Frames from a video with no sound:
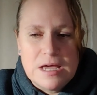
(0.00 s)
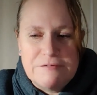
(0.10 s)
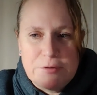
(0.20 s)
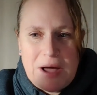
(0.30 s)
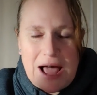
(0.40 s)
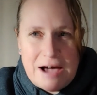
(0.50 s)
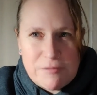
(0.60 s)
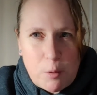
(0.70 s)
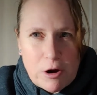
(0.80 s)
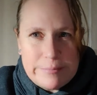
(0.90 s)
If you have
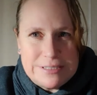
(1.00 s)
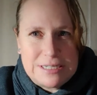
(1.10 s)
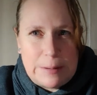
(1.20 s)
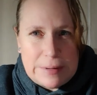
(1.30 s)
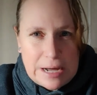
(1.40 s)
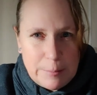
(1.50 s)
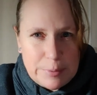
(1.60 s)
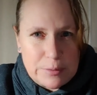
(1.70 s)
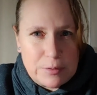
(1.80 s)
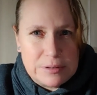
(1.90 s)
appointments coming
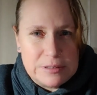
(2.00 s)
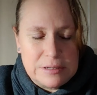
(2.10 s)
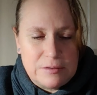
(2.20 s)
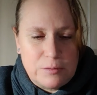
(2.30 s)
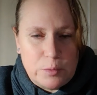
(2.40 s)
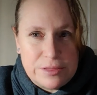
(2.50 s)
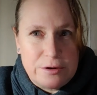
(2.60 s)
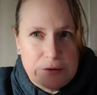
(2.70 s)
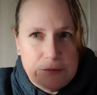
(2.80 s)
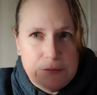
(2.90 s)
up
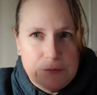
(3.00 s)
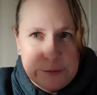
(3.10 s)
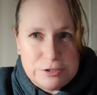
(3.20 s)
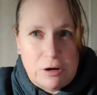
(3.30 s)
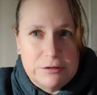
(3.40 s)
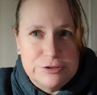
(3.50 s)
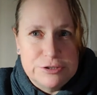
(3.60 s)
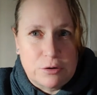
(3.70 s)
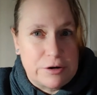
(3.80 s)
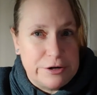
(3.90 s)
with your
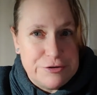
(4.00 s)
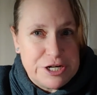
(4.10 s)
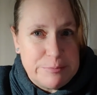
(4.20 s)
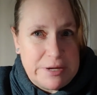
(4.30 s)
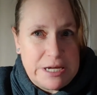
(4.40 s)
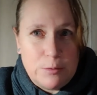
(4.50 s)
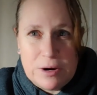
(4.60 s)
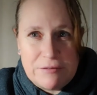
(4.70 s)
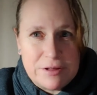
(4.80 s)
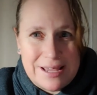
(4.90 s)
rheumatologist or your G P,
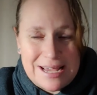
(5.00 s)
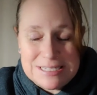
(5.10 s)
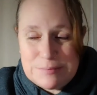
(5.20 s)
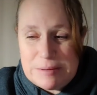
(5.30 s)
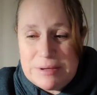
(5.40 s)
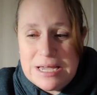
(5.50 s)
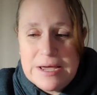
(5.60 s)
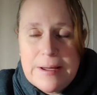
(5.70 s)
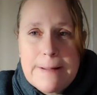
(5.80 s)
whatever the case may be,